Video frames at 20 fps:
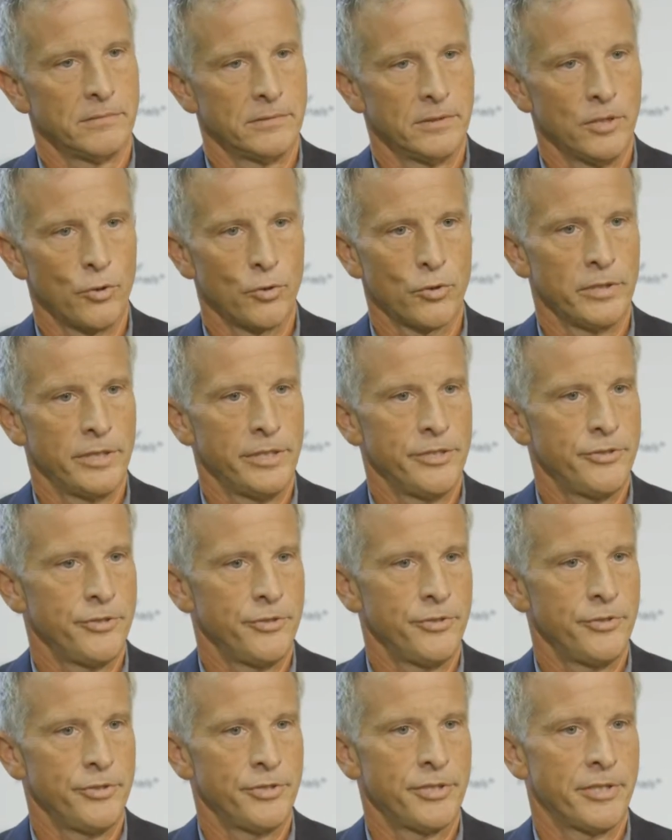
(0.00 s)
local
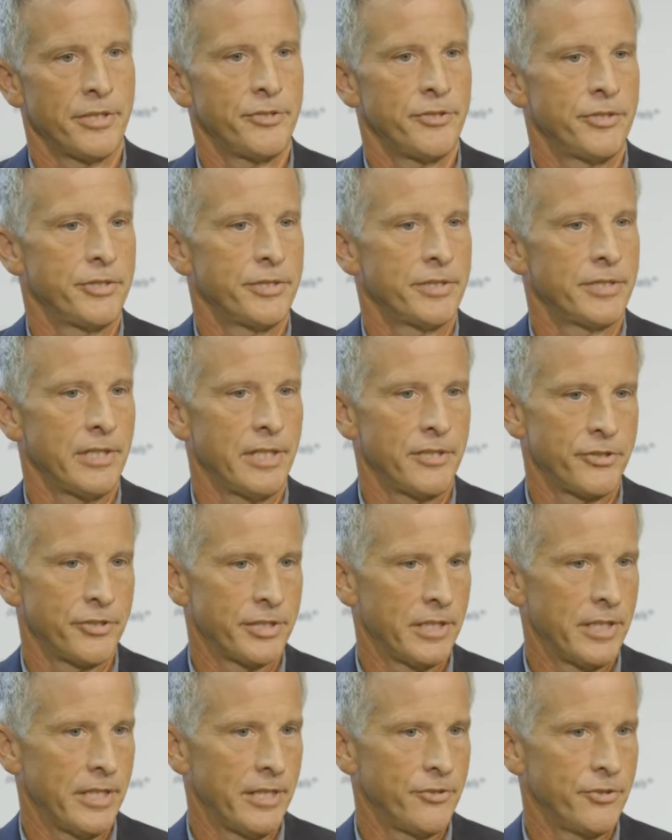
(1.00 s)
issues such as
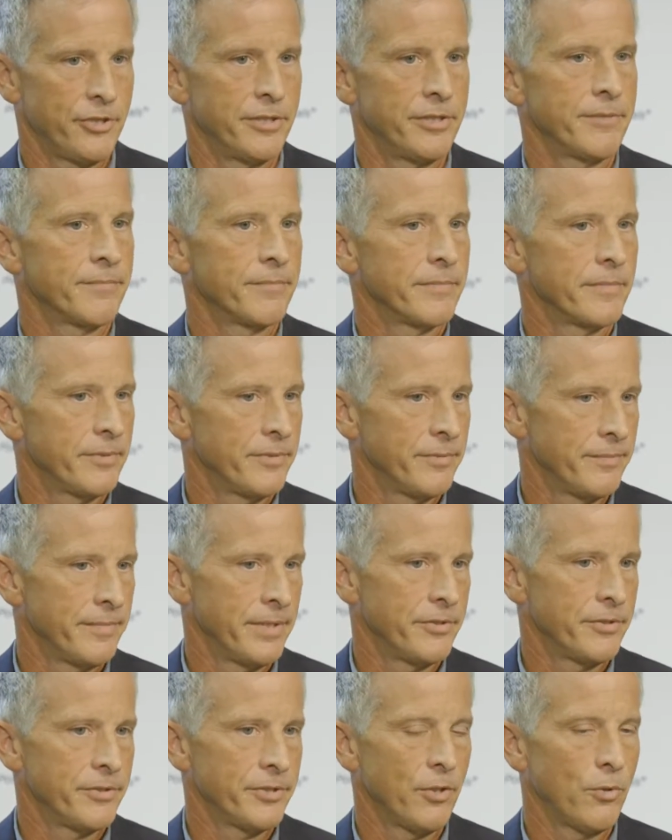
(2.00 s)
legislation,
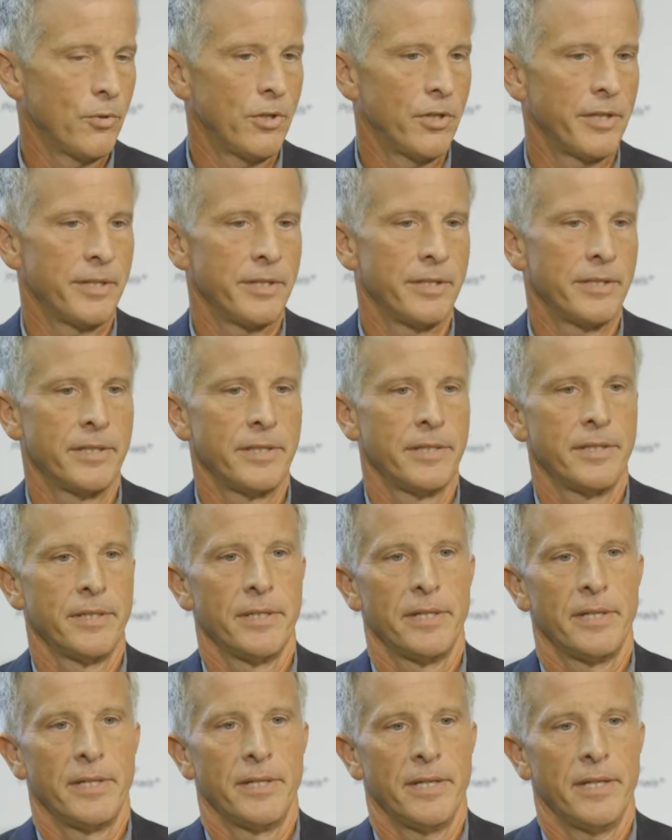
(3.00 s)
and so
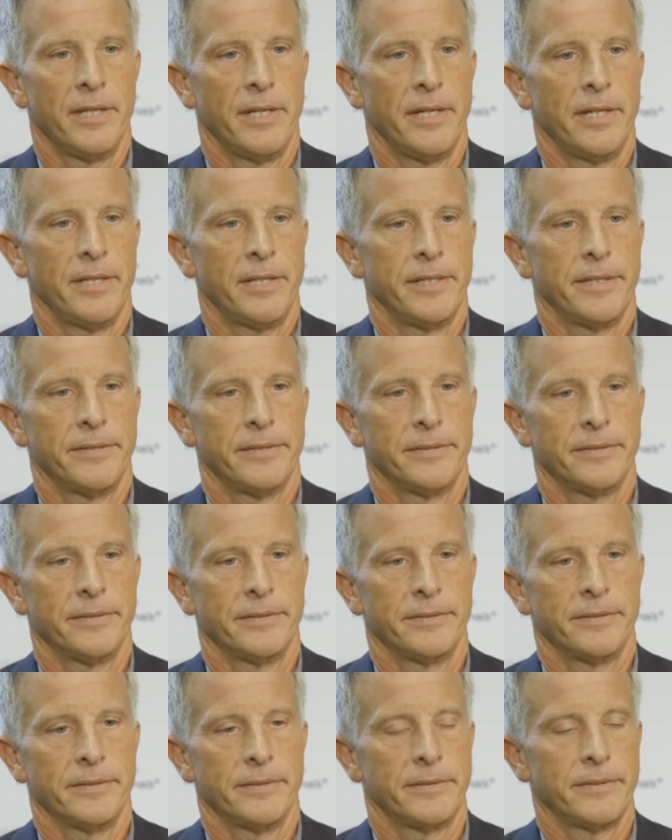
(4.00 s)
on.
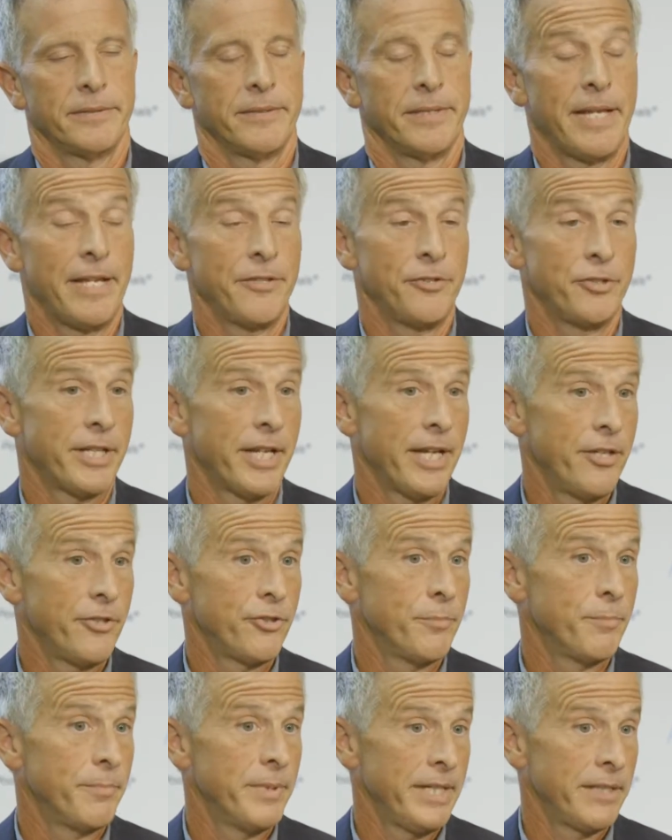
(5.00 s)

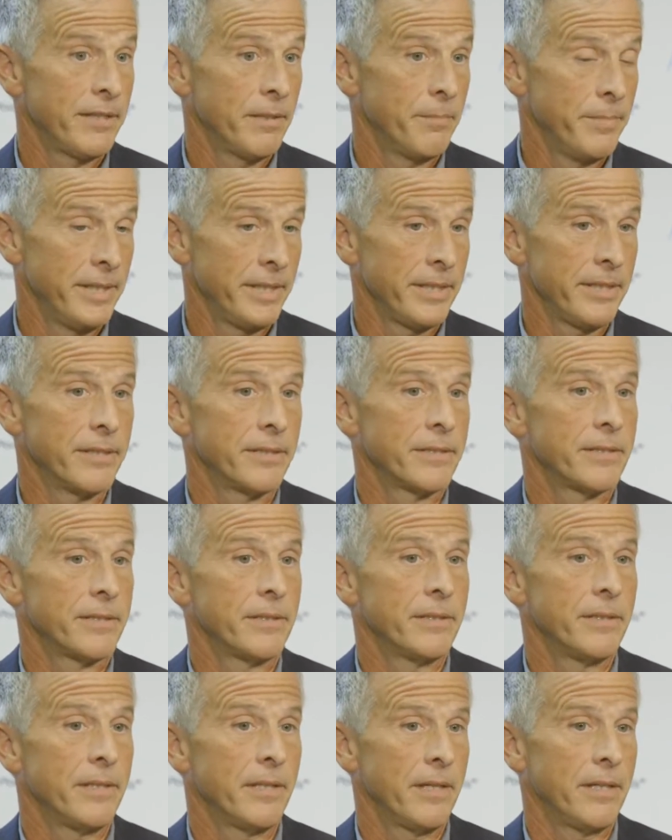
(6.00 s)
Education being the
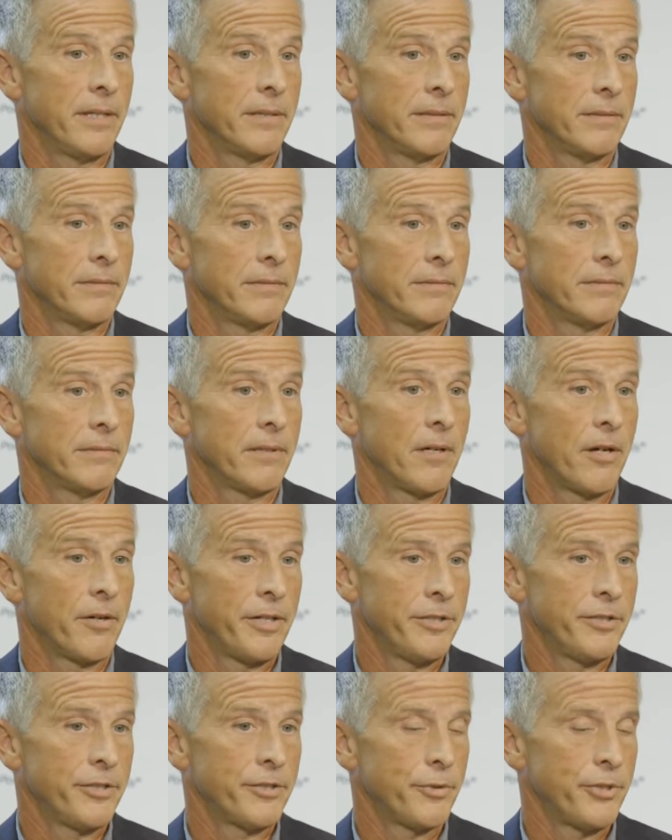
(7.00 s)
biggest, our
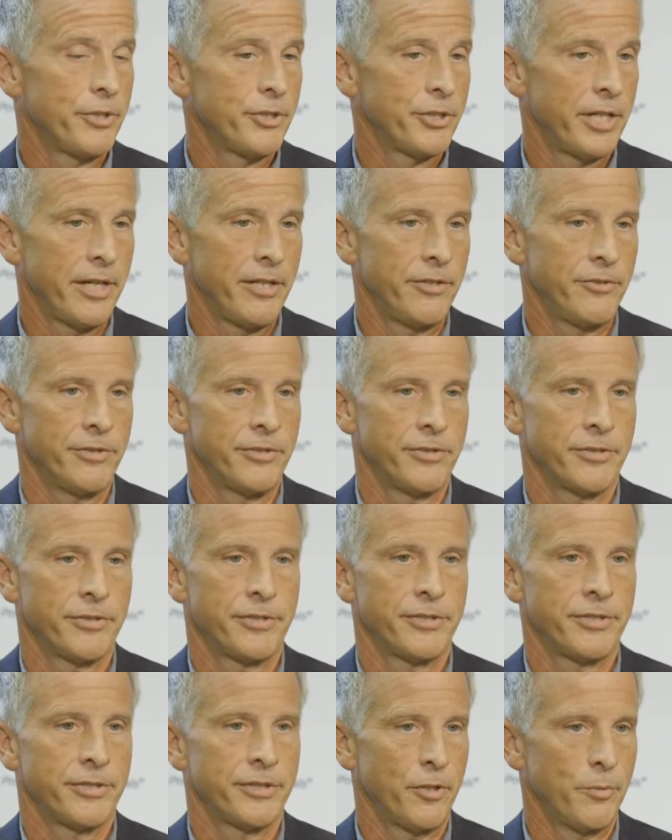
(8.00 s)
industry changes
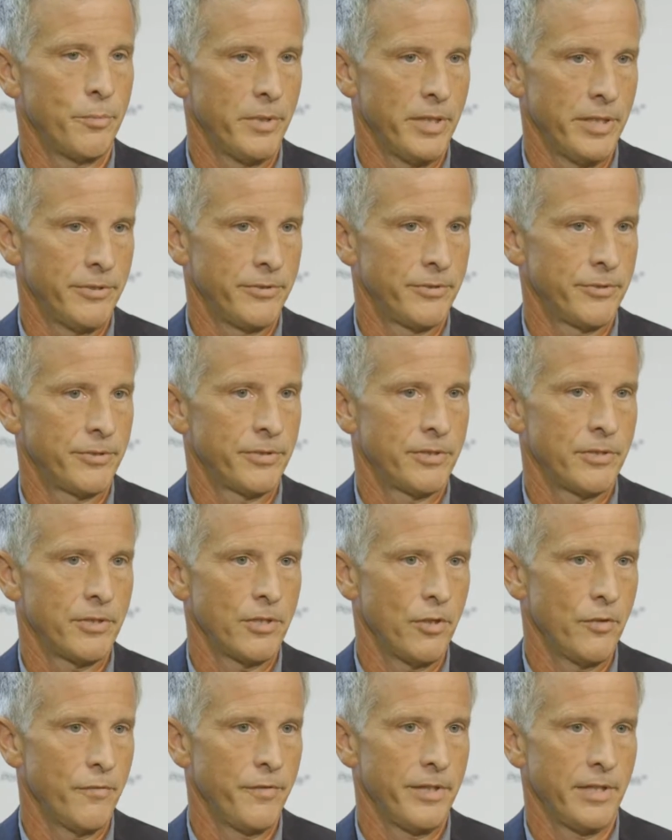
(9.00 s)
so much
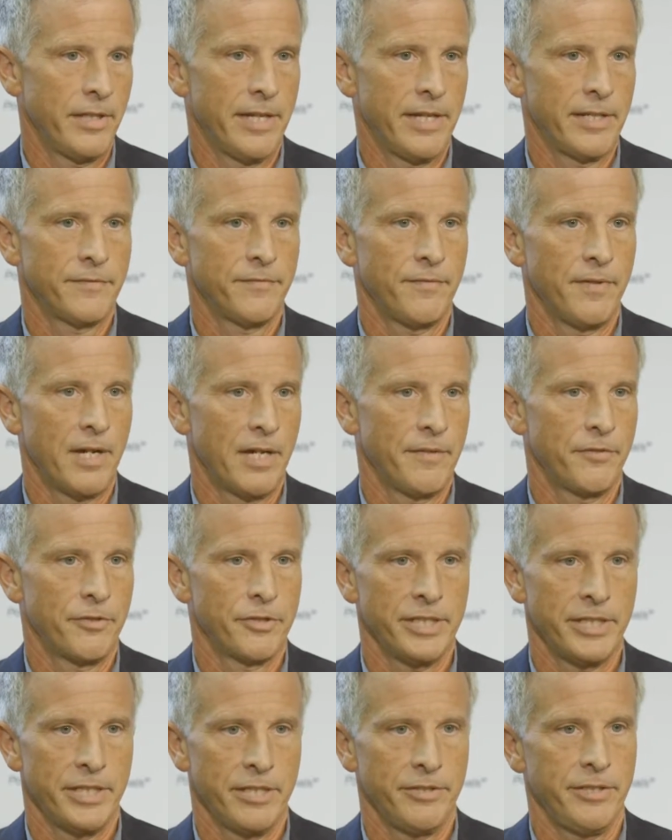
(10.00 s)
over the last 5 or
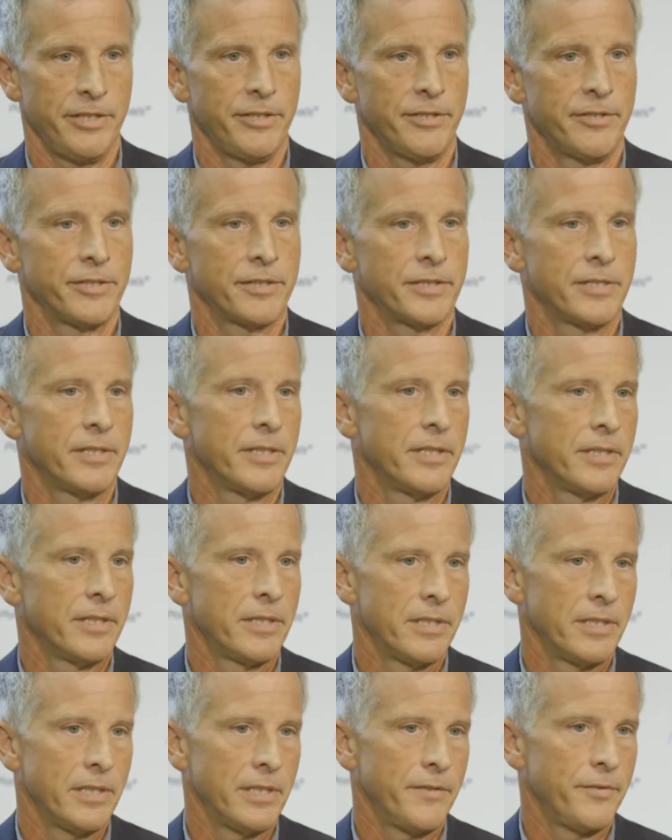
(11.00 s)
10 years.
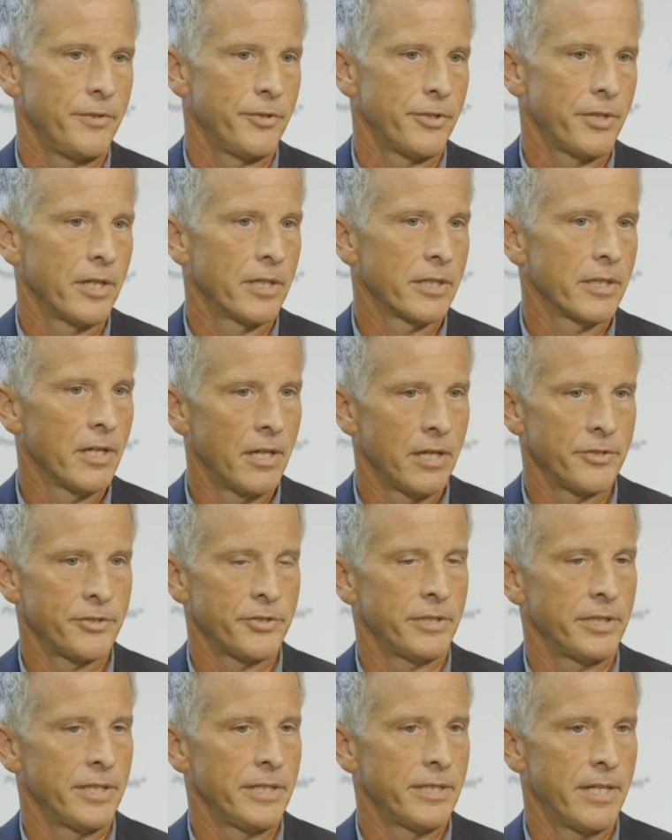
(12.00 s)
If you're not
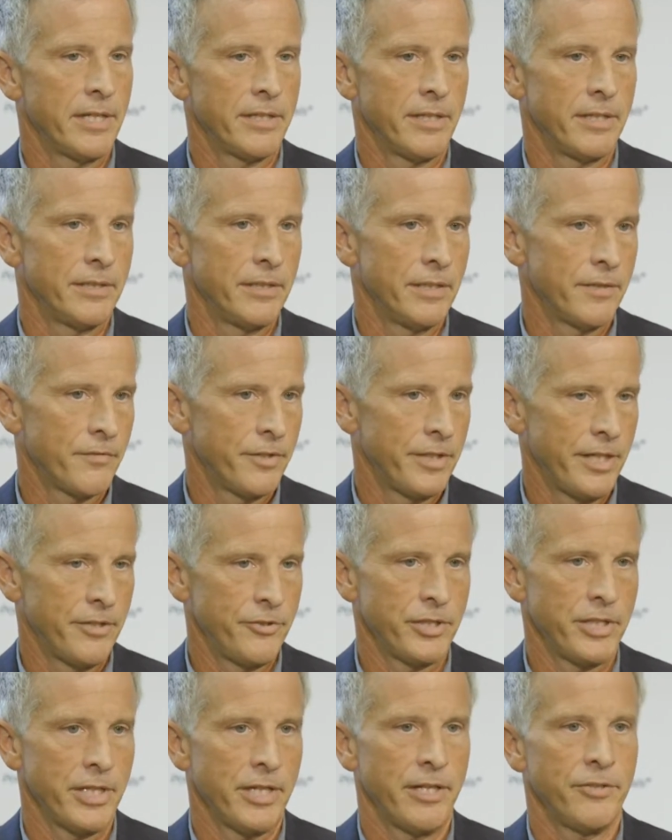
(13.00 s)
constantly taking different
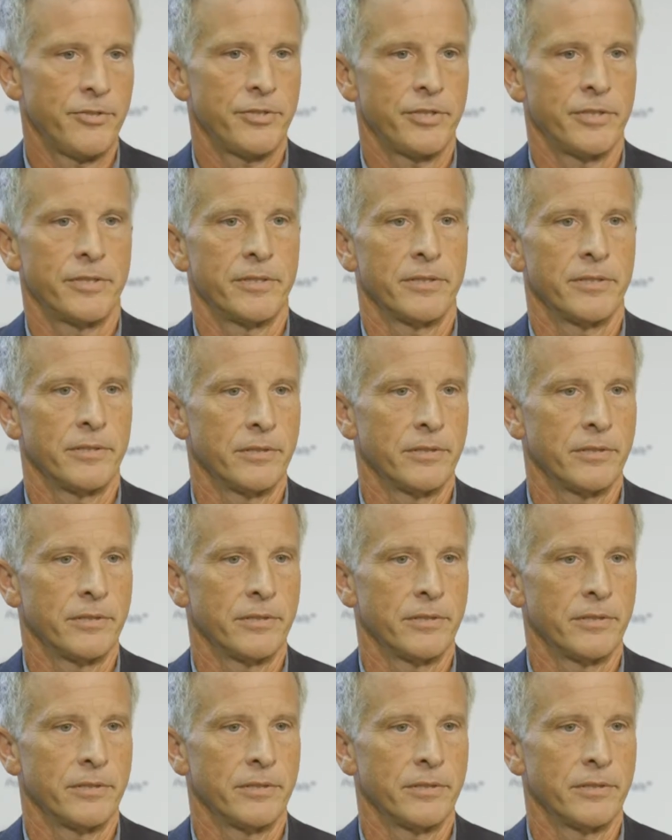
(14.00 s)
education,